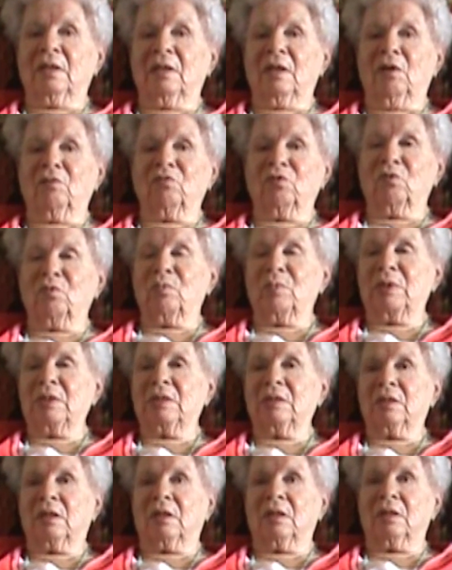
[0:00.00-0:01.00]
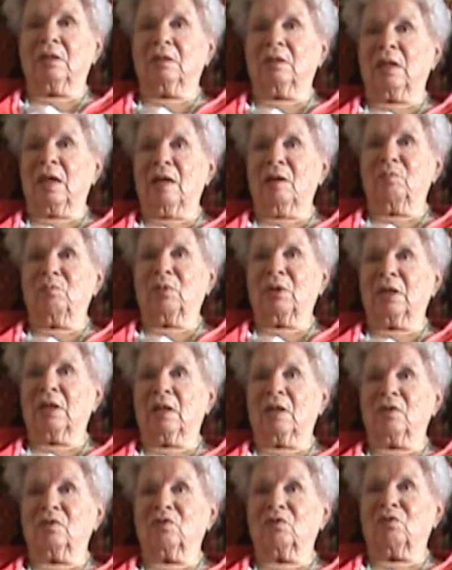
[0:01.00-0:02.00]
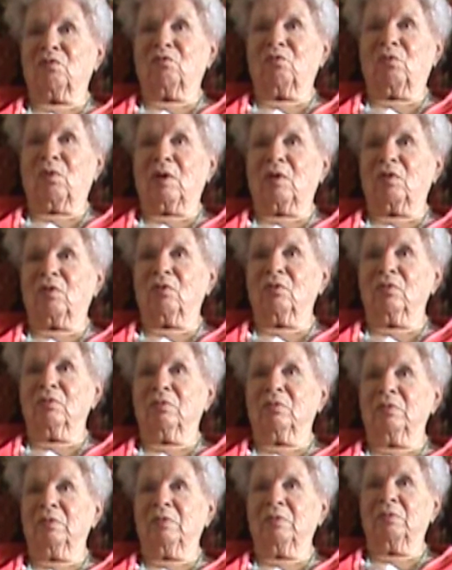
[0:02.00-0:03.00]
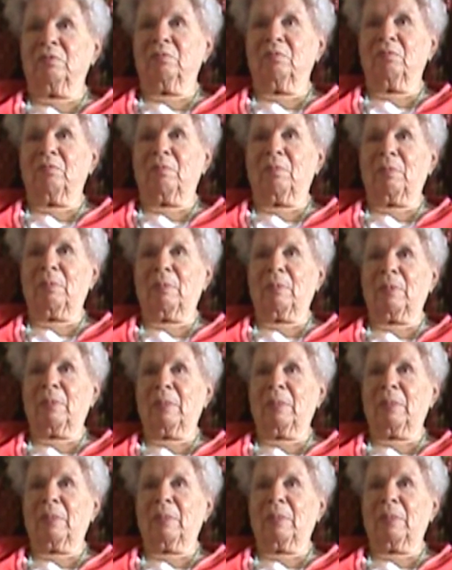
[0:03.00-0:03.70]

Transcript: never missed a day because of weather. Uh,